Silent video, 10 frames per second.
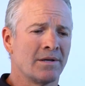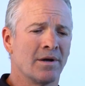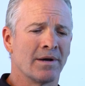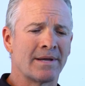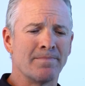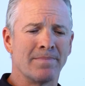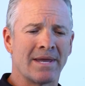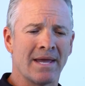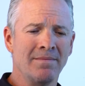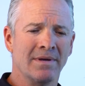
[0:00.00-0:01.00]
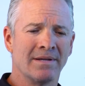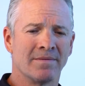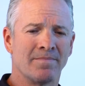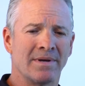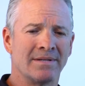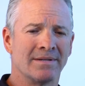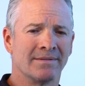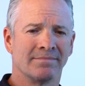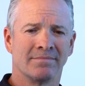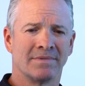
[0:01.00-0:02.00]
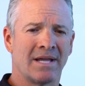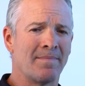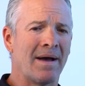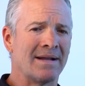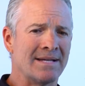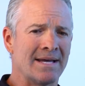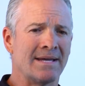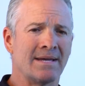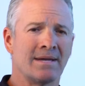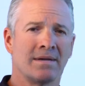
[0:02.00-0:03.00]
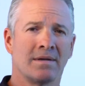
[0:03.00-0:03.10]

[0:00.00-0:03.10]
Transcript: I became independent day by day.